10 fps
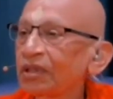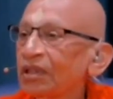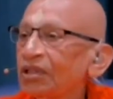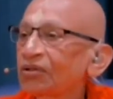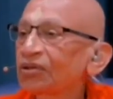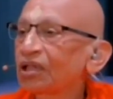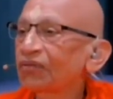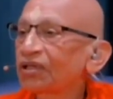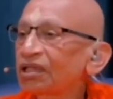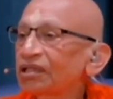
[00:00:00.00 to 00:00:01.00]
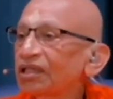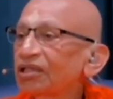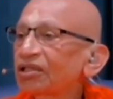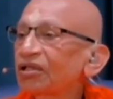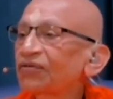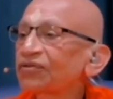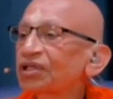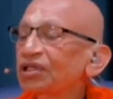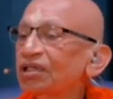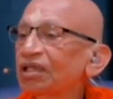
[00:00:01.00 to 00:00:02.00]
So there was a sanction of
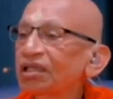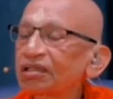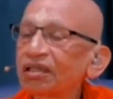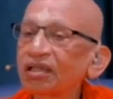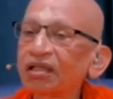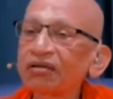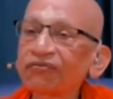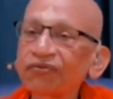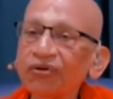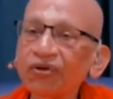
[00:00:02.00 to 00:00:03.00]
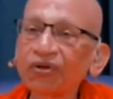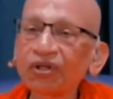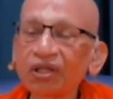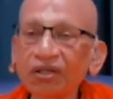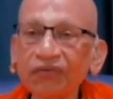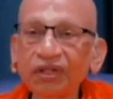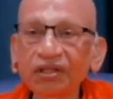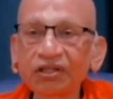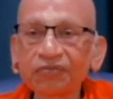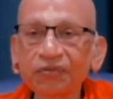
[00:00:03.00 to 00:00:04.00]
sannyasa for giving
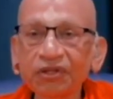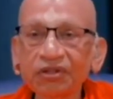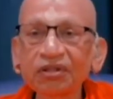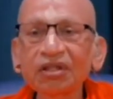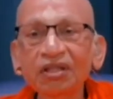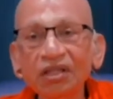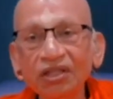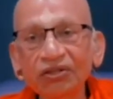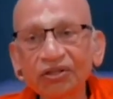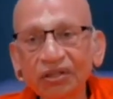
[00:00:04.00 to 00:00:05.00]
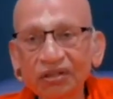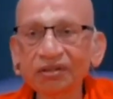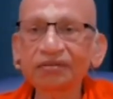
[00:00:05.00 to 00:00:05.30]
this person the leisure.